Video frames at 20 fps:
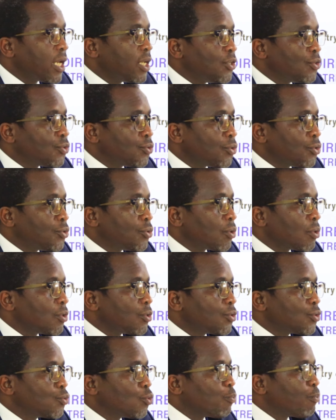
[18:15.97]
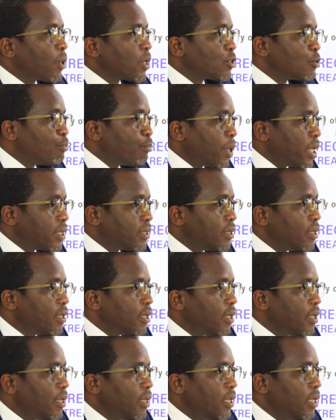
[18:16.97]
and institutions to participate
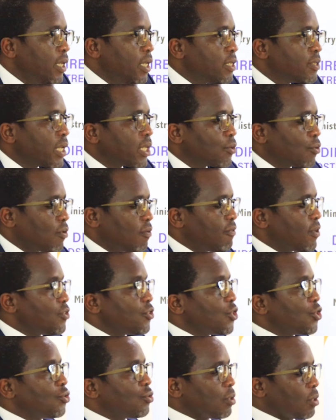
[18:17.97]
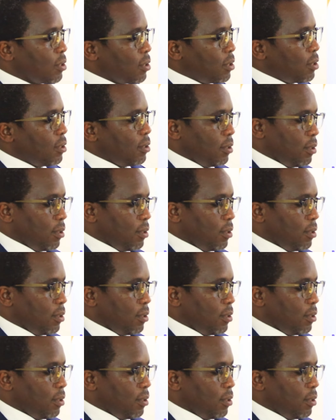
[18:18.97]
in such conversation.